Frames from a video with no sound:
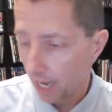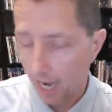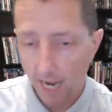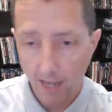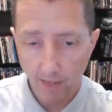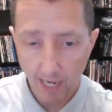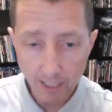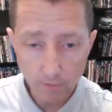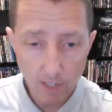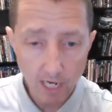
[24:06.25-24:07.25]
And the
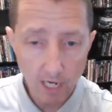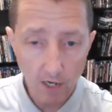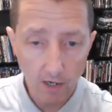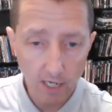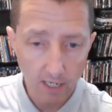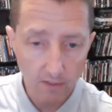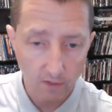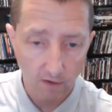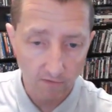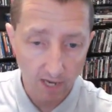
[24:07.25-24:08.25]
last one here is
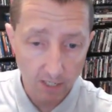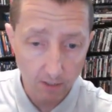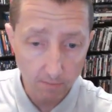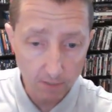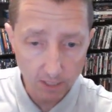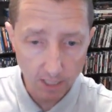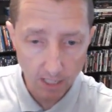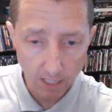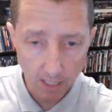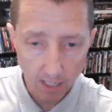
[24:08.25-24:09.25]
Phantoms.
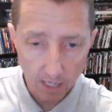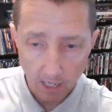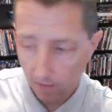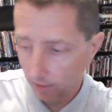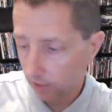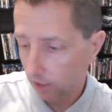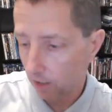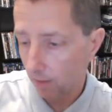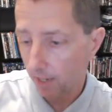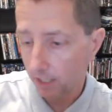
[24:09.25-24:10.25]
This is
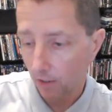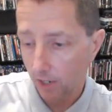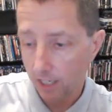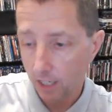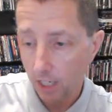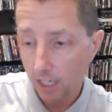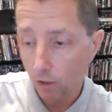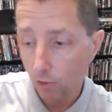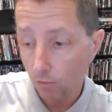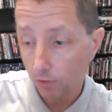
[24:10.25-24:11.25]
based on a Dean
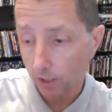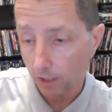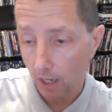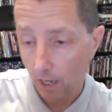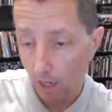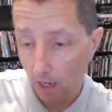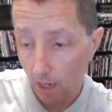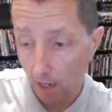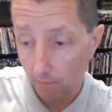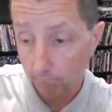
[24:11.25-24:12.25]
Koontz
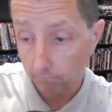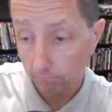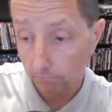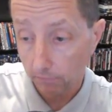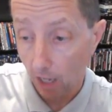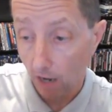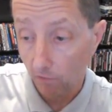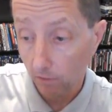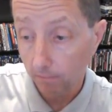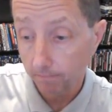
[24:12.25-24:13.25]
novel.